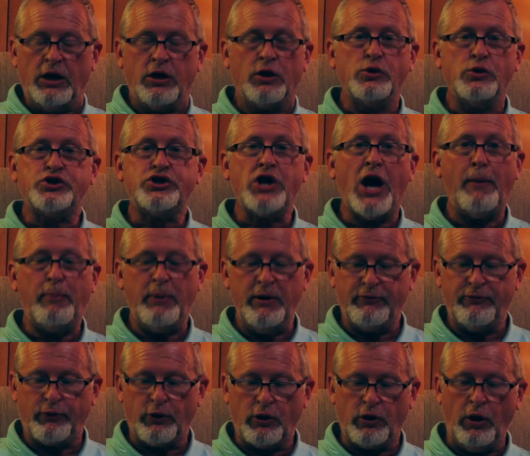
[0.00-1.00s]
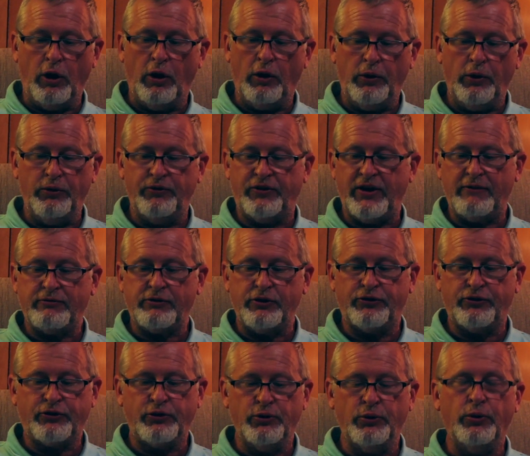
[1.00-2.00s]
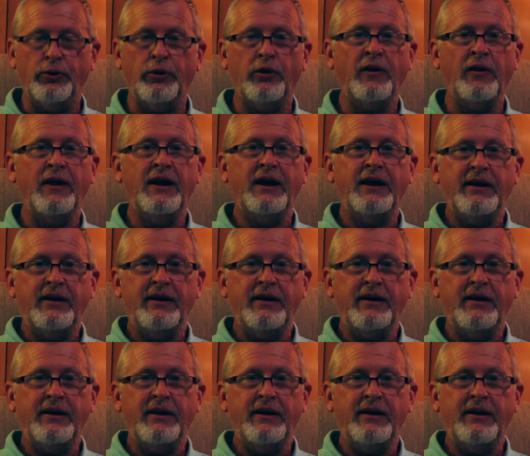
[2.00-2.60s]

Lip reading: go shopping for clothes after school,